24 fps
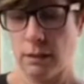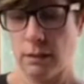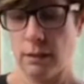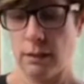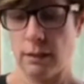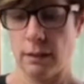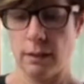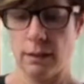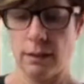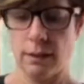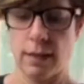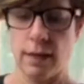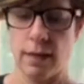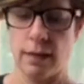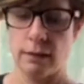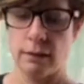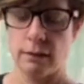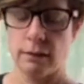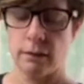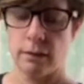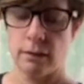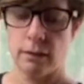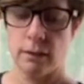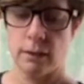Like that.
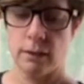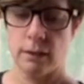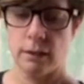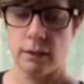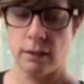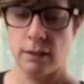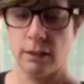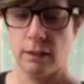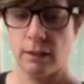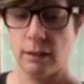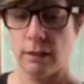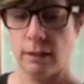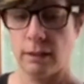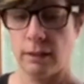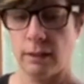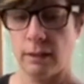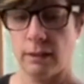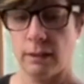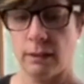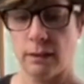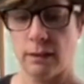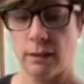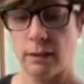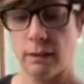And then
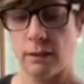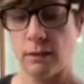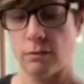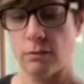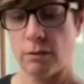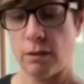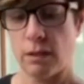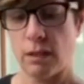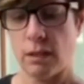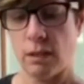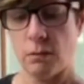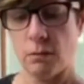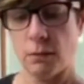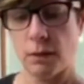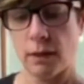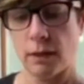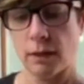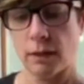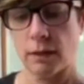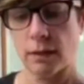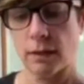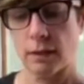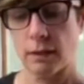it's ready to work.